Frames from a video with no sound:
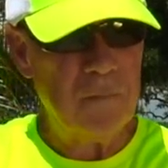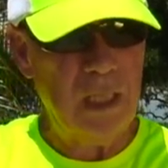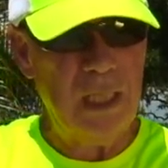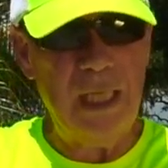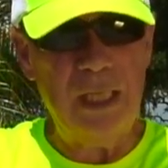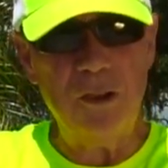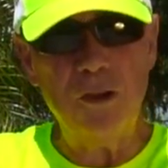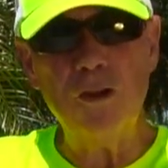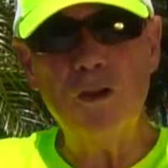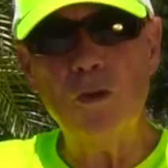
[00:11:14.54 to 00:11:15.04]

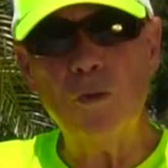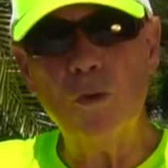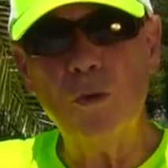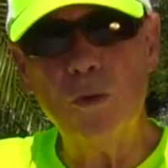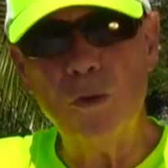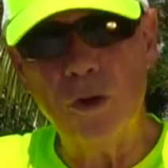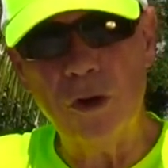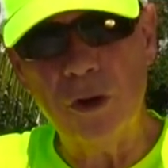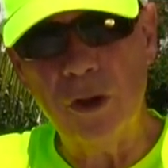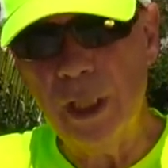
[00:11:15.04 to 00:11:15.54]

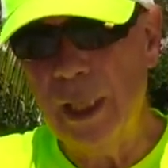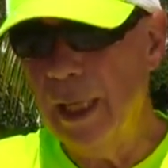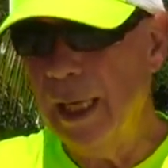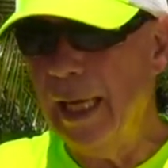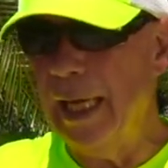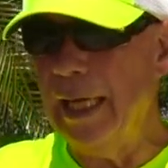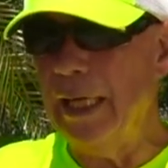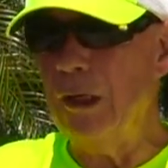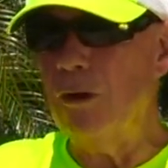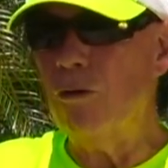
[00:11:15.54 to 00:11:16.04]
endure
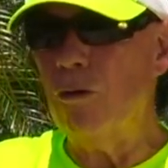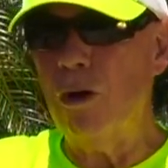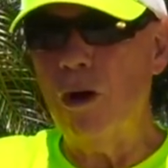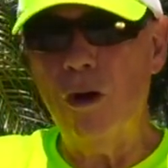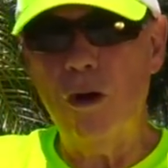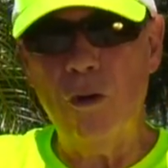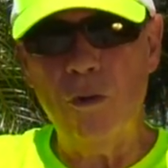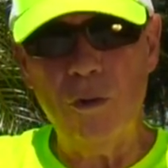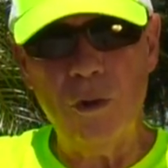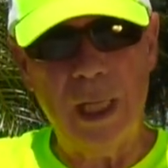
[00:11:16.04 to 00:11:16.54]
and
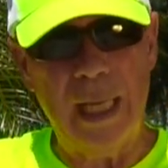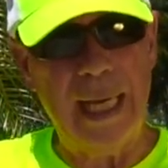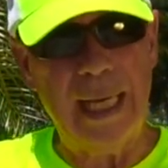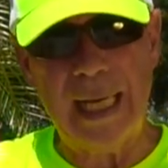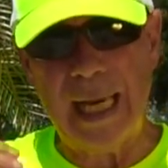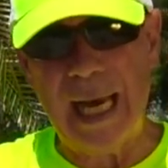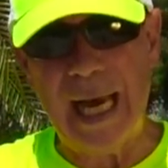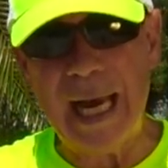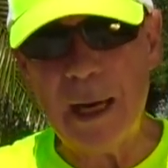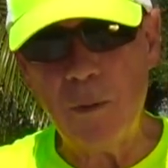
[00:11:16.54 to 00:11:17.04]
grow
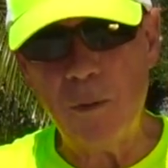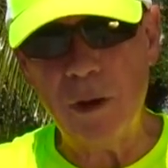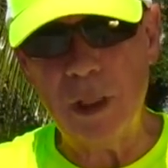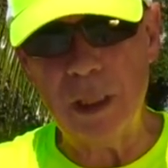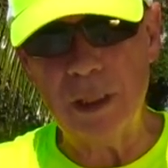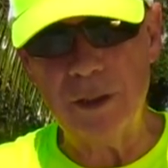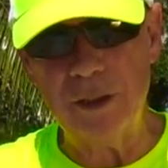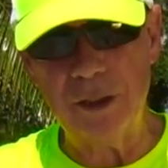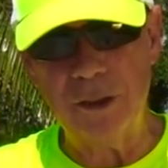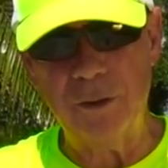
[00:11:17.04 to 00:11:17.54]
like I
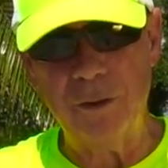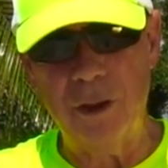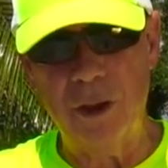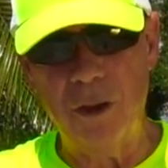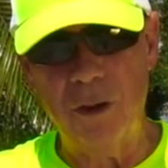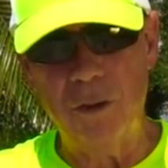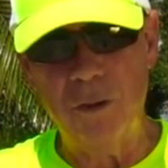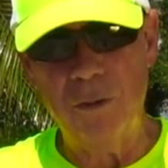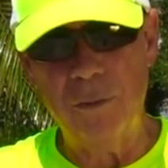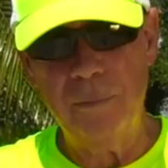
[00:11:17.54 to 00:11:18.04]
want it to
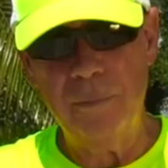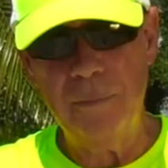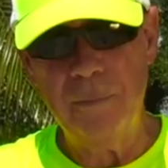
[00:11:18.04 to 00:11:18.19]
grow.